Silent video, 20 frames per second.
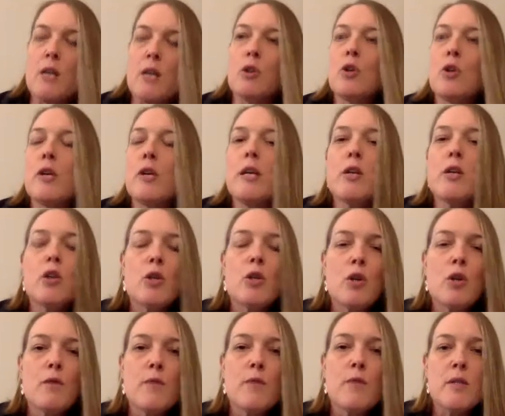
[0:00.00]
looking at the
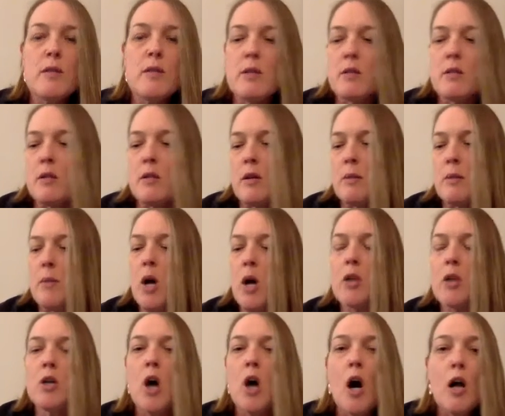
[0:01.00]
nervous system,
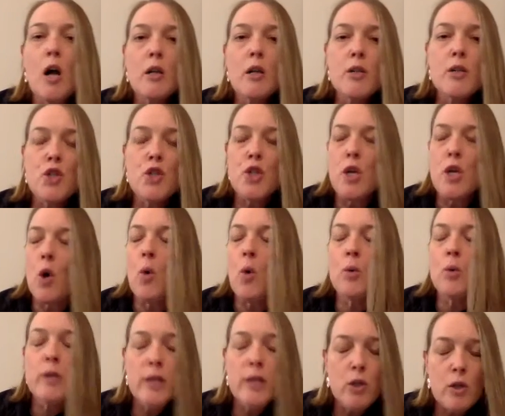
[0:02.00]
oncology,
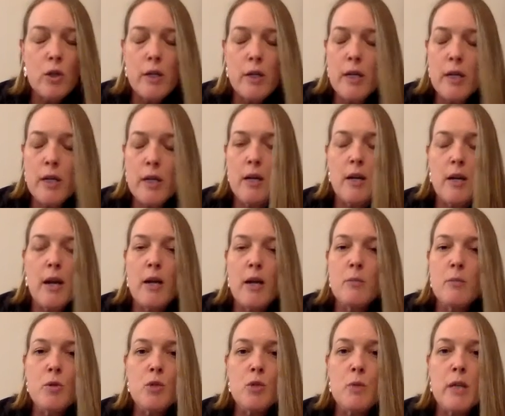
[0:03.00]
only looking at
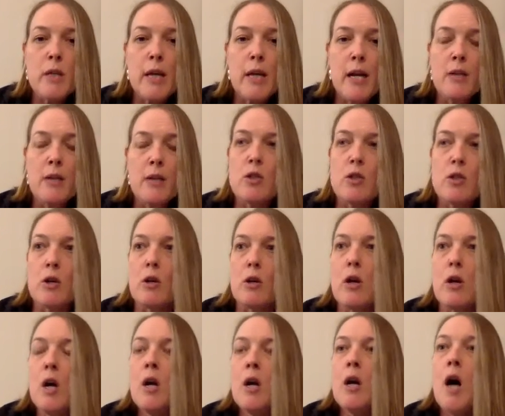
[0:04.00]
animals with cancer,
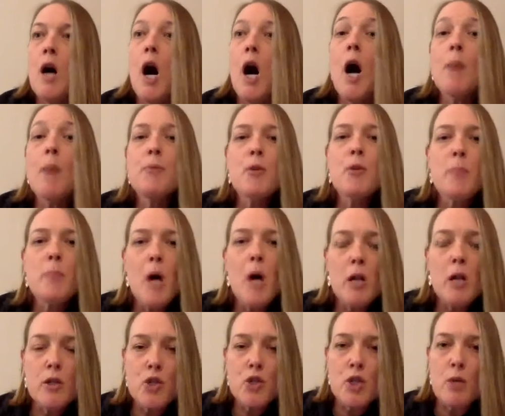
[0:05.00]

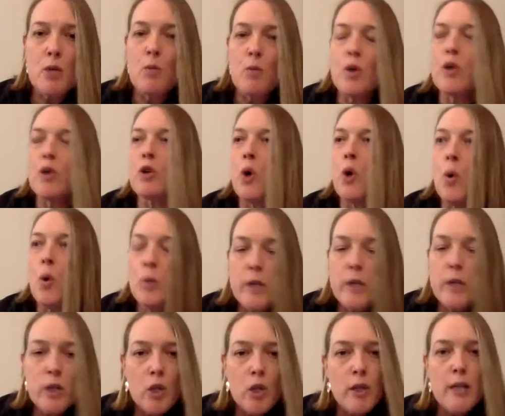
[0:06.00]
ophthalmology, where you're
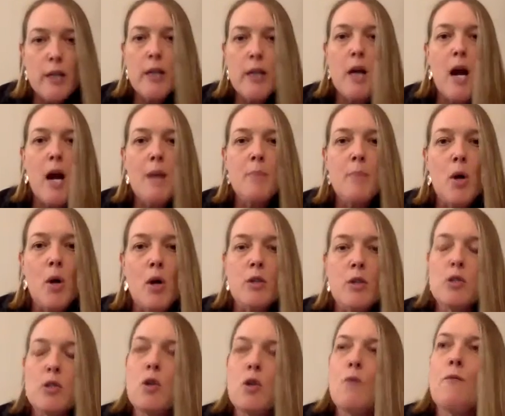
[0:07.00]
only looking at
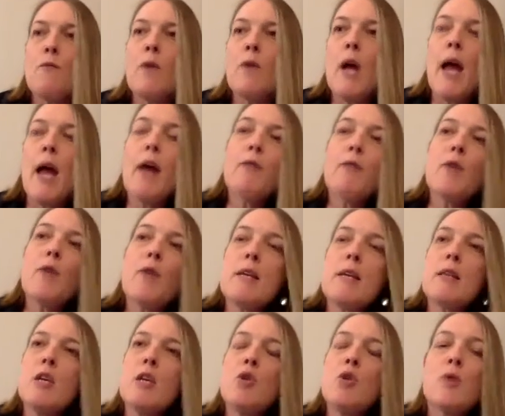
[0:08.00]
eyeballs. So
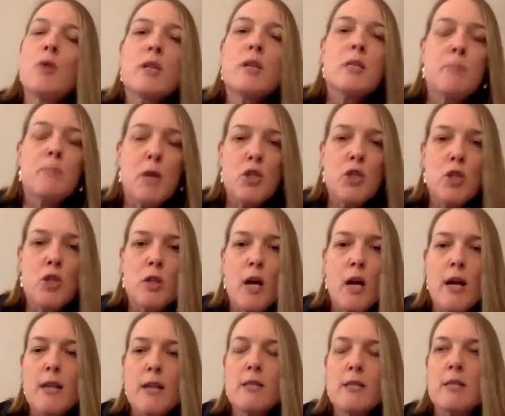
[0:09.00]
everything that you can
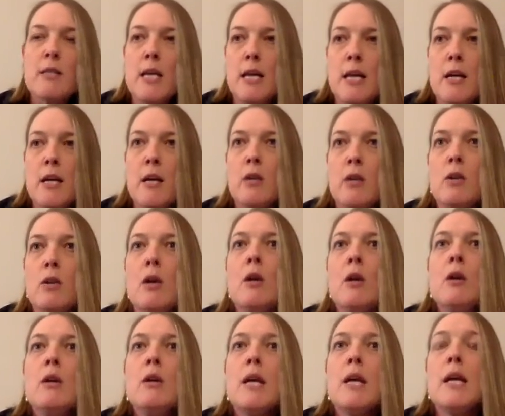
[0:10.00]
specialize in
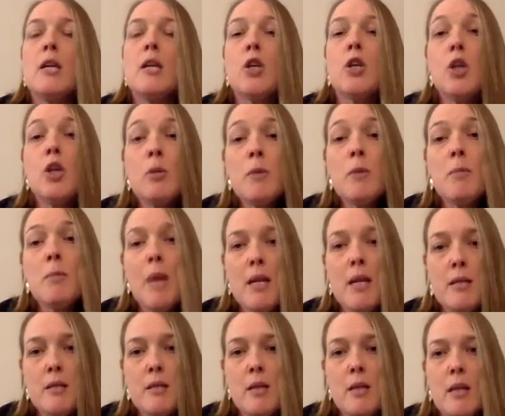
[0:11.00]
human
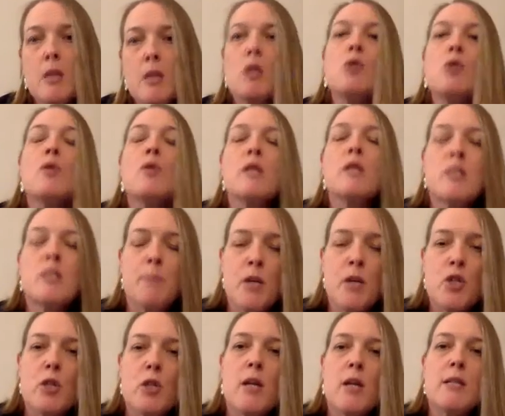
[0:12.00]
medicine, you can
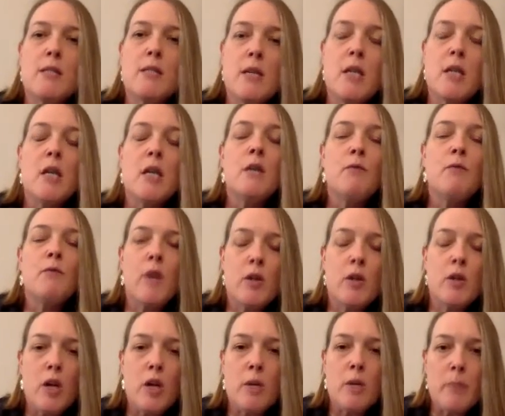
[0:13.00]
specialize in
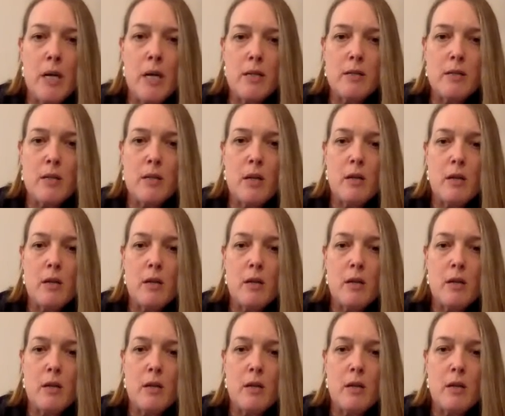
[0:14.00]
veterinary medicine.